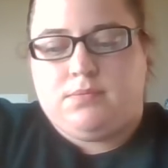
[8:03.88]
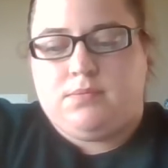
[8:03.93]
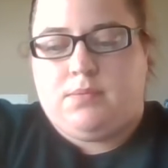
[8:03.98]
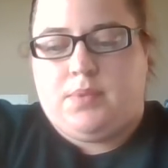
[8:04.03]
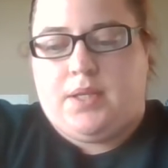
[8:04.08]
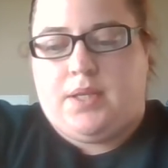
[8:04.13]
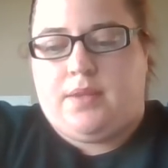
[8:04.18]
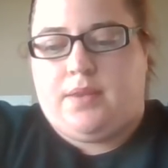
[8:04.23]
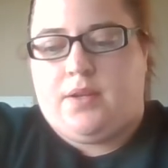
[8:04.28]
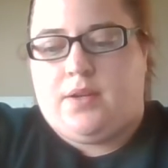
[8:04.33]

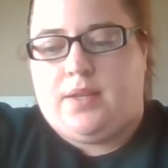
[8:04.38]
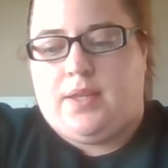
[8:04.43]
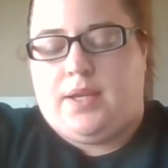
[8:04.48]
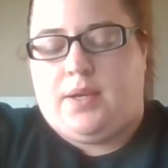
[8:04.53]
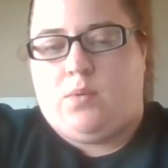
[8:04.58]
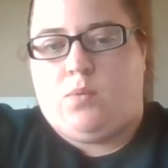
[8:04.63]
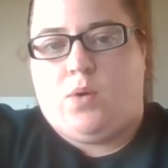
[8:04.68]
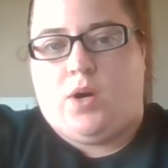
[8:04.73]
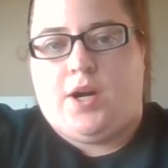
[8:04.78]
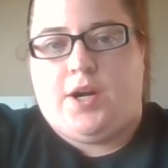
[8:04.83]
But they're
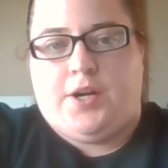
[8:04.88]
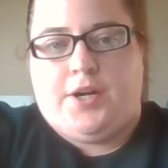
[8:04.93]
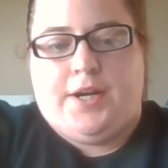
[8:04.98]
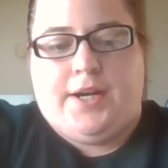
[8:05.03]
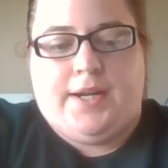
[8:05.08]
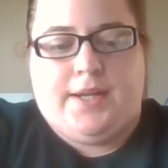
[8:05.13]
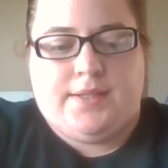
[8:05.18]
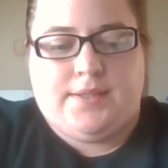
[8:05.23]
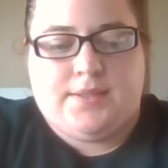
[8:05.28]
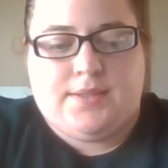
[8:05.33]
like
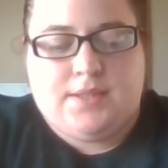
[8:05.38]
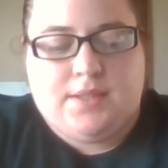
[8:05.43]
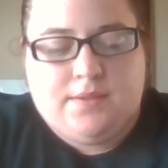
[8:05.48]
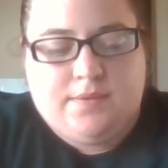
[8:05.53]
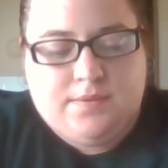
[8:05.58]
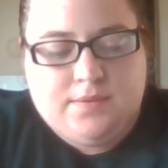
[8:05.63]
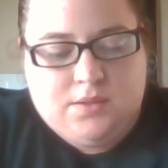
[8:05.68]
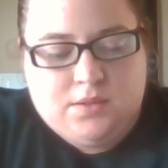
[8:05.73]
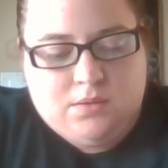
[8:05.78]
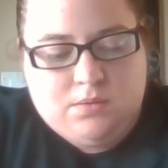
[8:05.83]
watering and stuff.
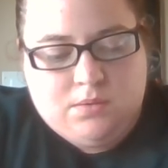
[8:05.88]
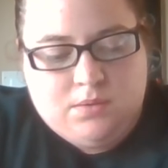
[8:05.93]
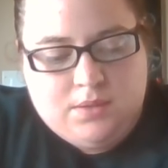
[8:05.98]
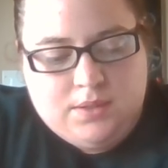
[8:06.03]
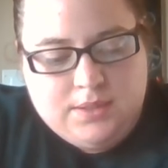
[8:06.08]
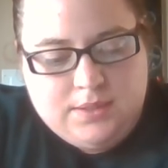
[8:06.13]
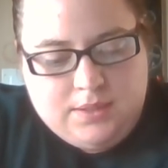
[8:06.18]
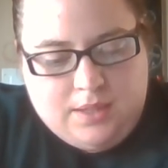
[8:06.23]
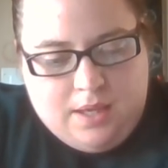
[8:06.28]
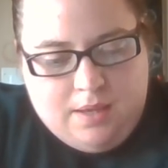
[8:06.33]
So,
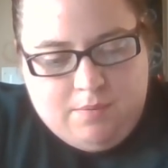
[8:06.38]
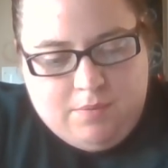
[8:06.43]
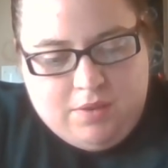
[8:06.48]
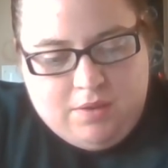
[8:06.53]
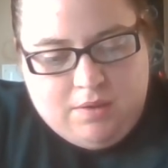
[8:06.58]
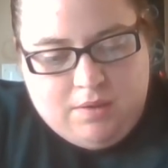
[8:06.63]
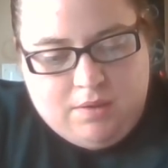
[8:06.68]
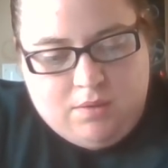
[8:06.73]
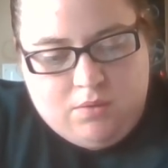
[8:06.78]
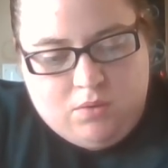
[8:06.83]
this came with
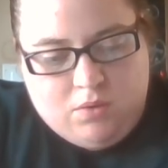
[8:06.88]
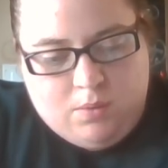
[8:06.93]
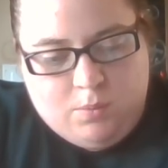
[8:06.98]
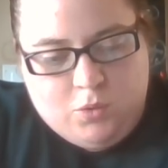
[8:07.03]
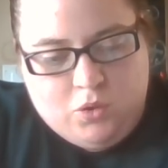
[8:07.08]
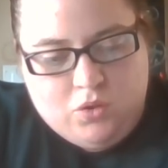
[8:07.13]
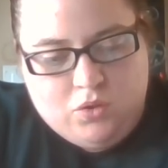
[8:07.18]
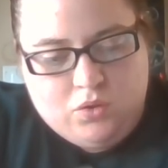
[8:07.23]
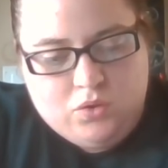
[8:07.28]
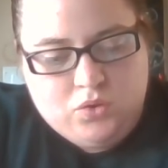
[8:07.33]
a
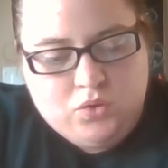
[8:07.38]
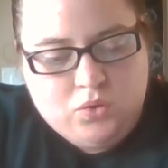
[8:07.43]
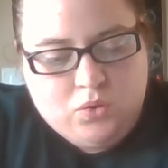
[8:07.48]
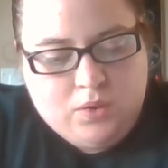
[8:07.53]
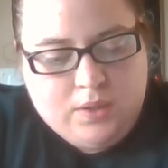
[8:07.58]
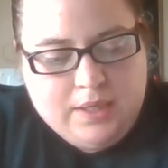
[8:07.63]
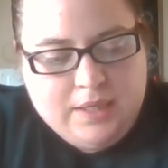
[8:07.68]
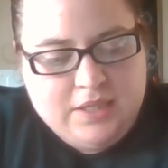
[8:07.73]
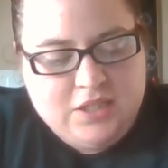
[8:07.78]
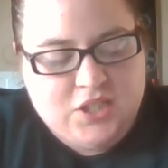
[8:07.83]
normal
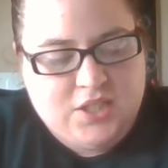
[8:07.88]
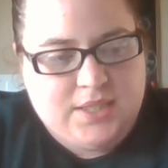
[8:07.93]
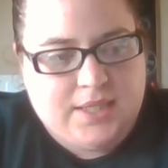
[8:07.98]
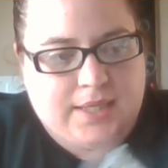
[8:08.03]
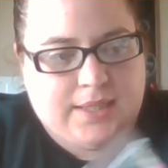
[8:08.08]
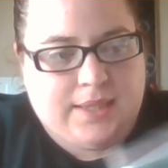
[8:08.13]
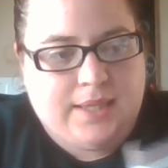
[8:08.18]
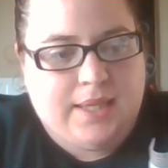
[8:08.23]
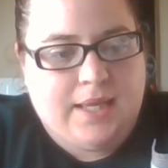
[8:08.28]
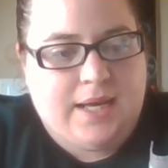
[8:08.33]
toolkit, just
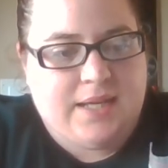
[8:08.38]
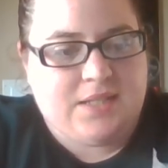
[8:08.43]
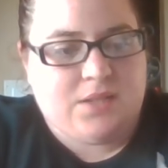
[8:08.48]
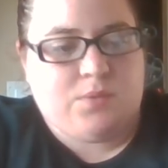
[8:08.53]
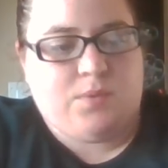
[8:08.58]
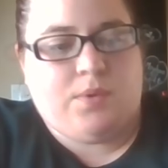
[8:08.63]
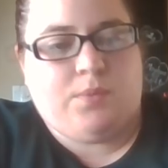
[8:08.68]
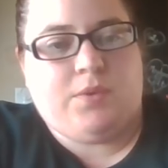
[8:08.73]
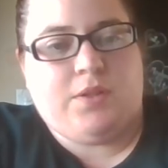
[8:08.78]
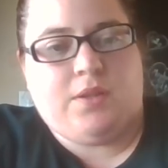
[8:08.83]
like the last
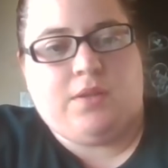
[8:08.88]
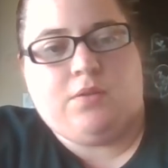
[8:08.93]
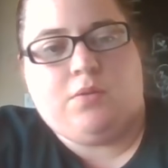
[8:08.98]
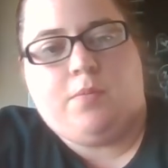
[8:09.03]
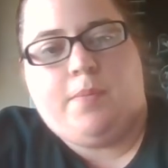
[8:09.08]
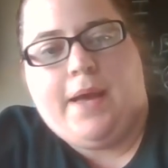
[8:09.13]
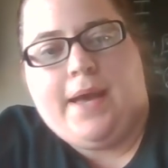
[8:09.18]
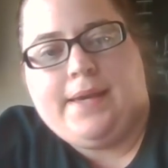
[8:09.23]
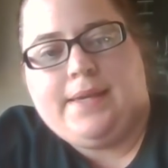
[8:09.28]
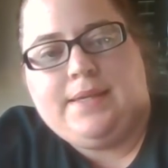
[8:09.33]
one with little
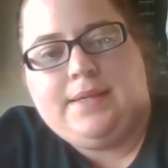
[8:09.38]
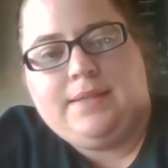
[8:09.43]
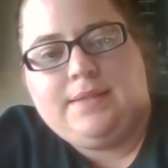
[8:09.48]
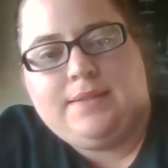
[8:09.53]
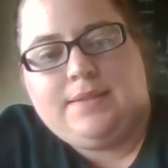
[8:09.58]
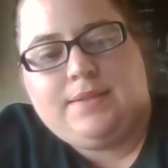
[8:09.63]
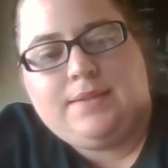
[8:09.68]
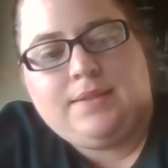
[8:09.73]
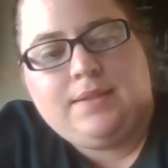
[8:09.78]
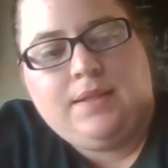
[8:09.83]

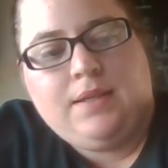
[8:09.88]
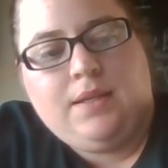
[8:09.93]
baggies.